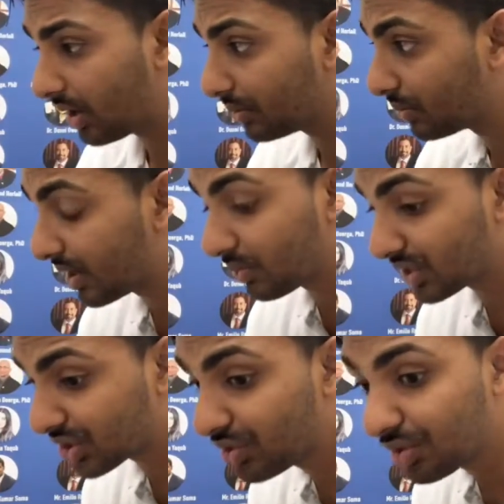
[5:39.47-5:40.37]

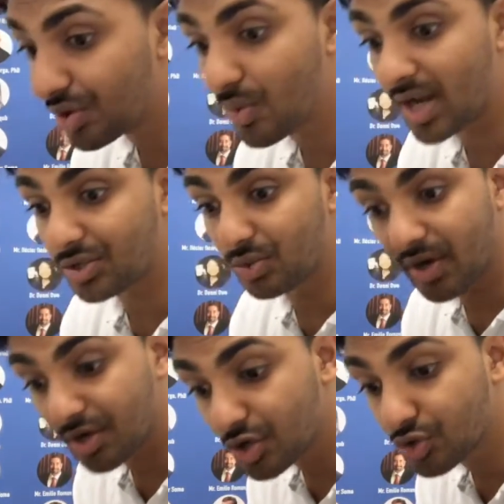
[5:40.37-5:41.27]
What school you went to,
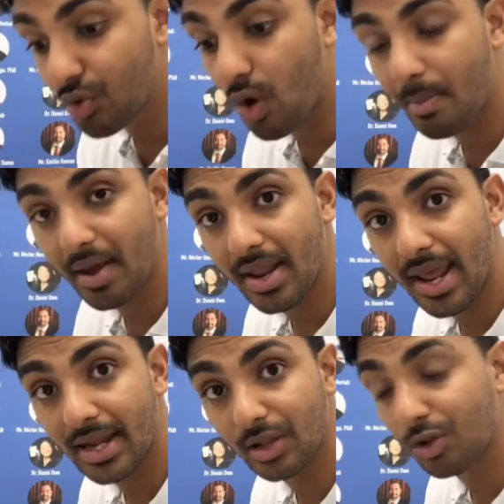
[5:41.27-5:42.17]
where you grew up, and
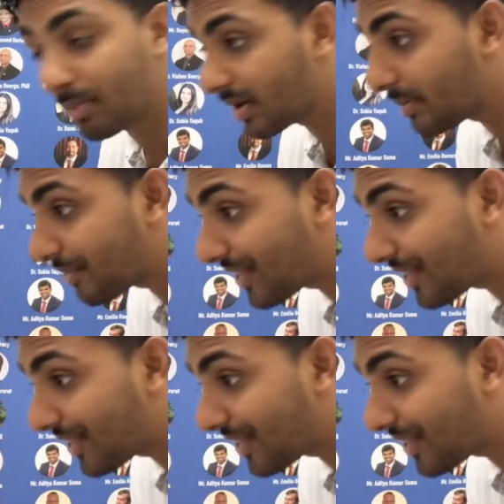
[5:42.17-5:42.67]
a little bit about